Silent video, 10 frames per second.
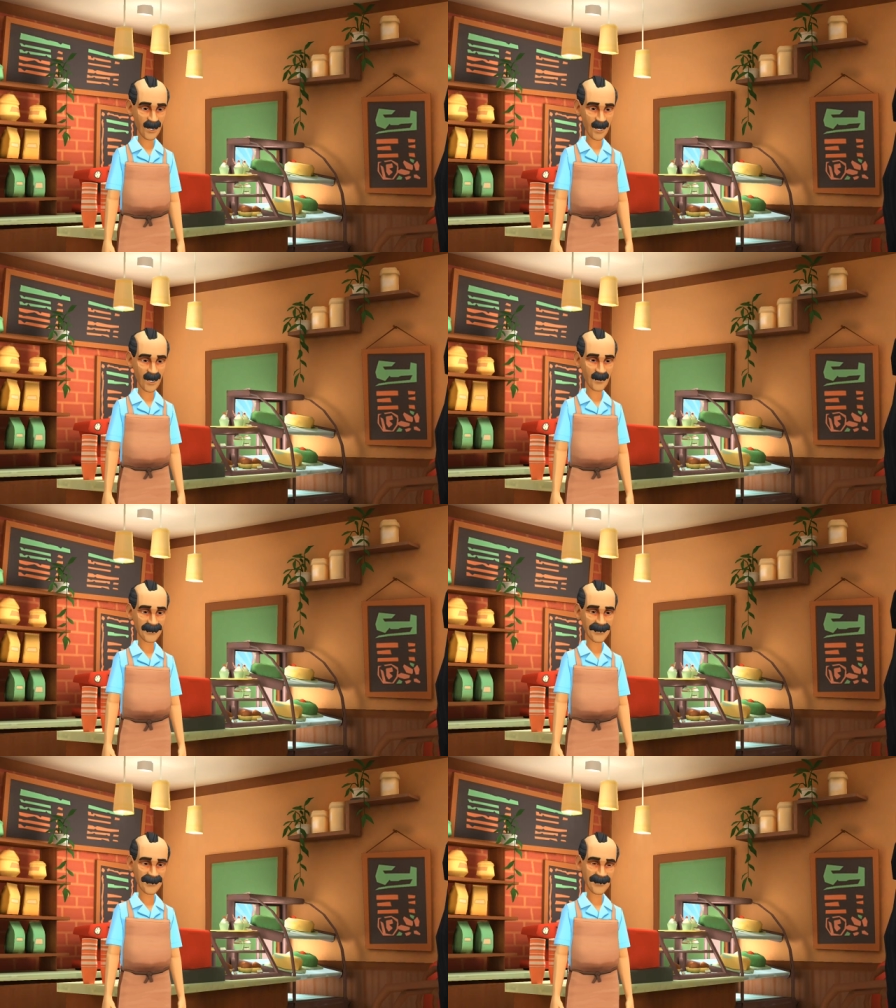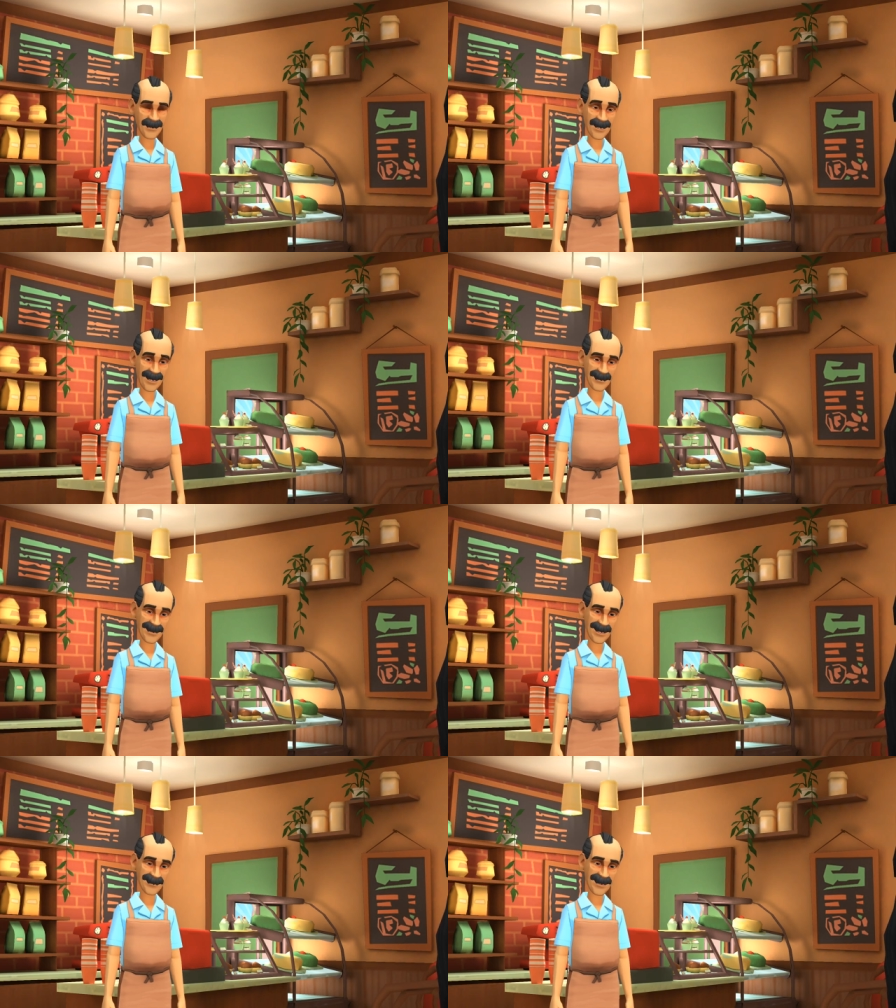warm, freshly
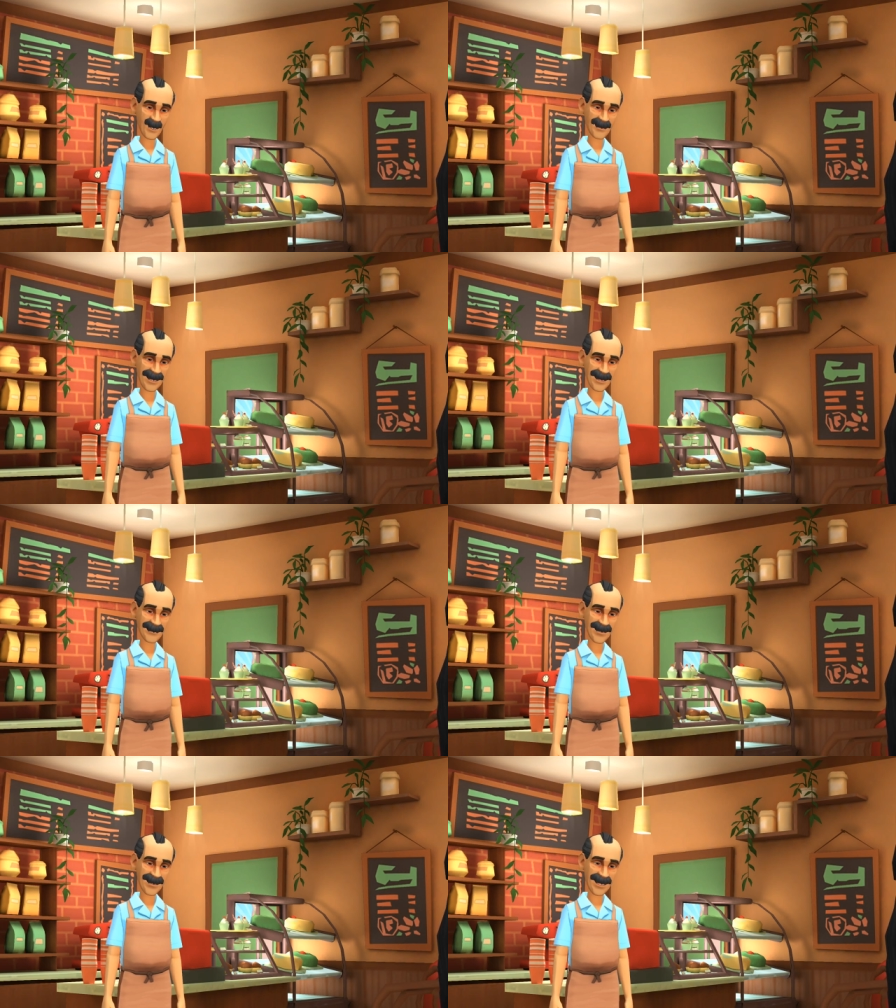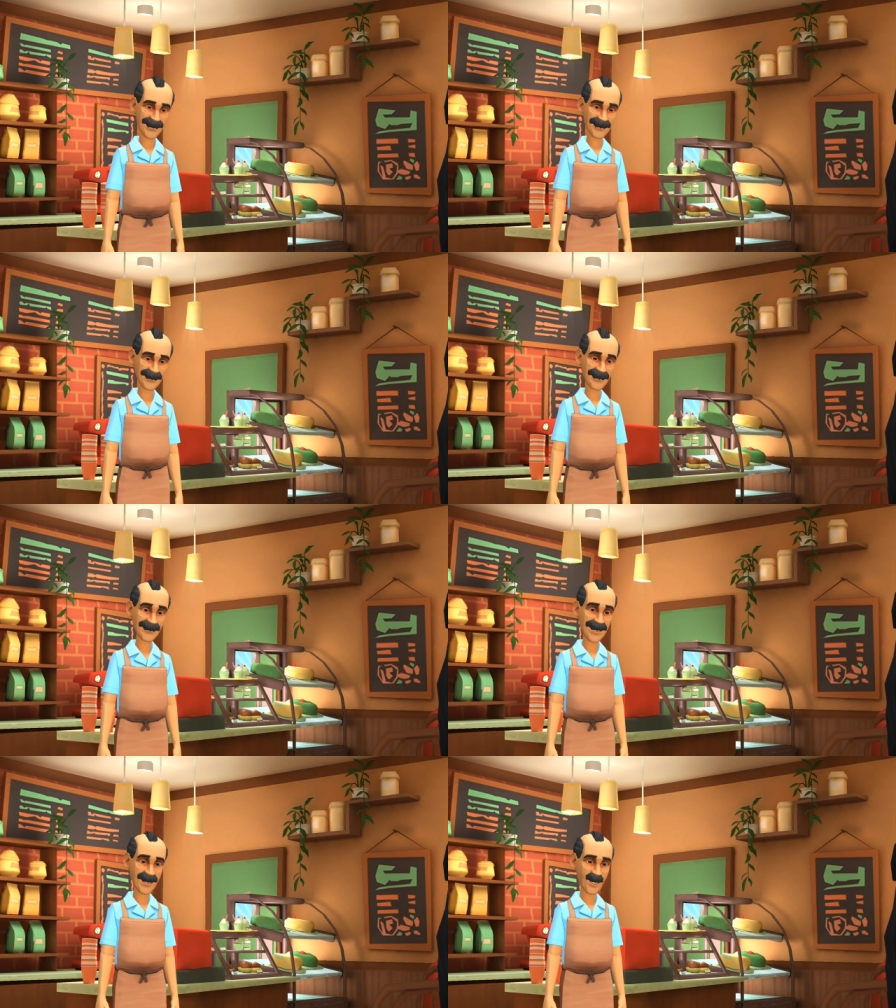baked blueberry muffin?
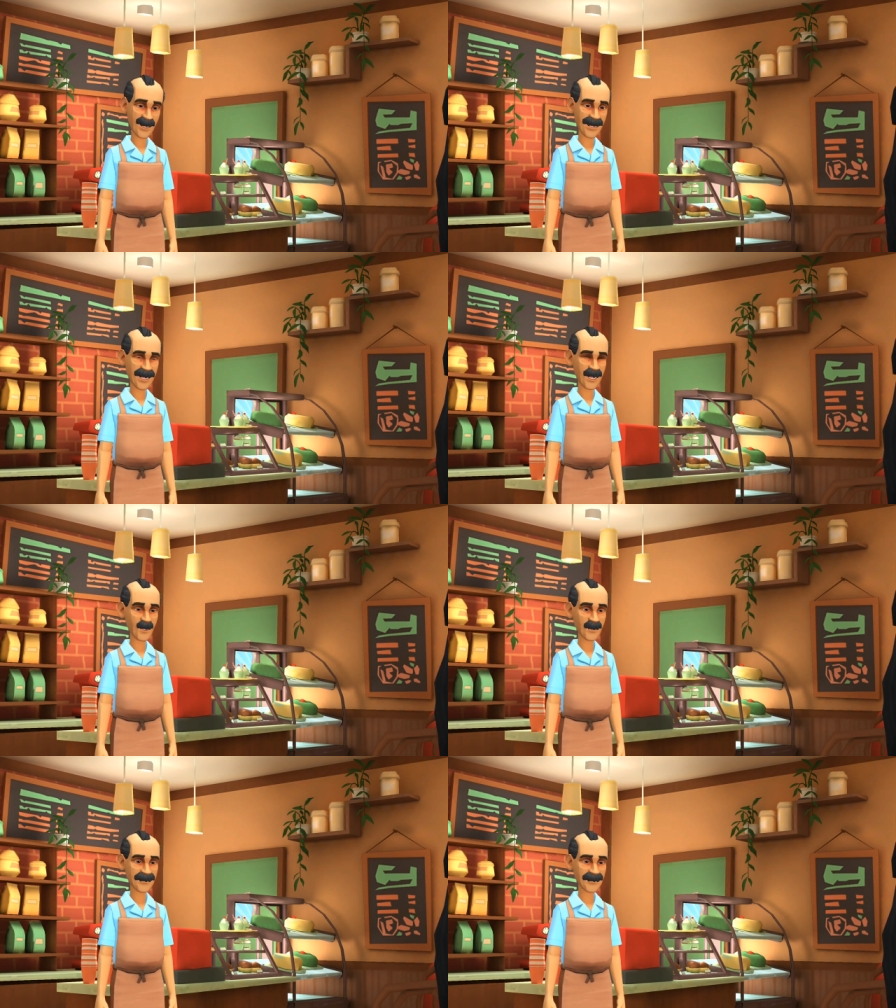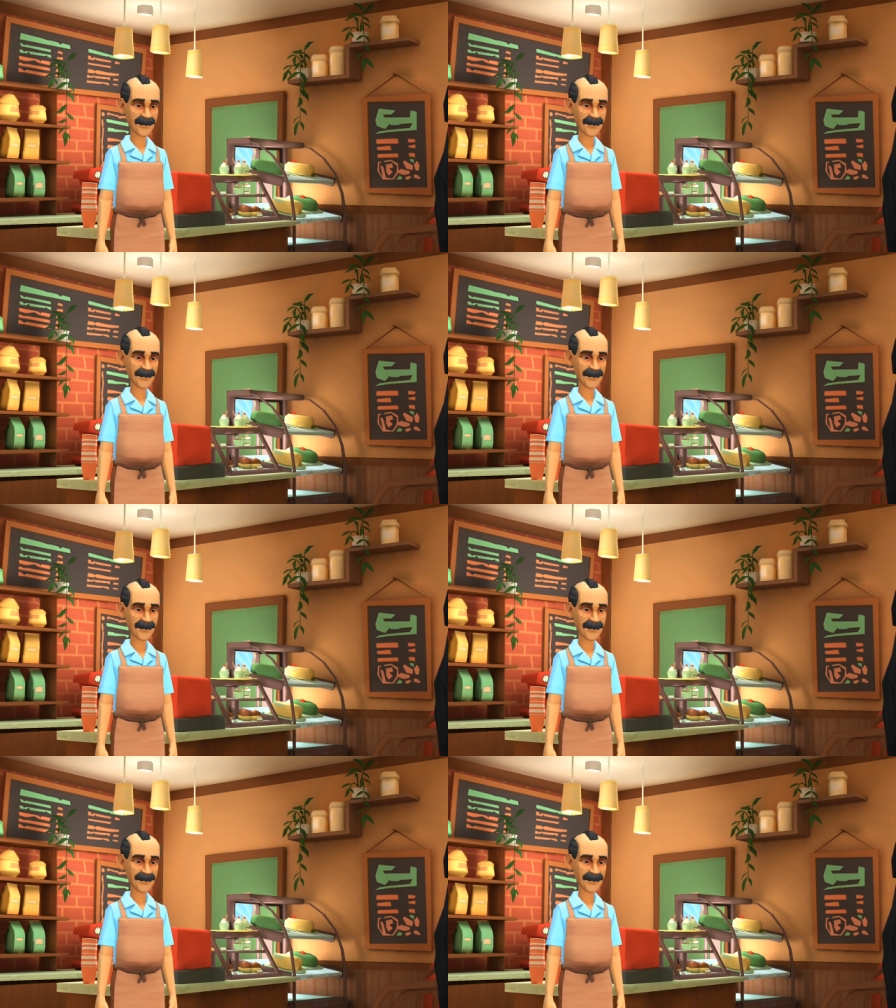It's on the house.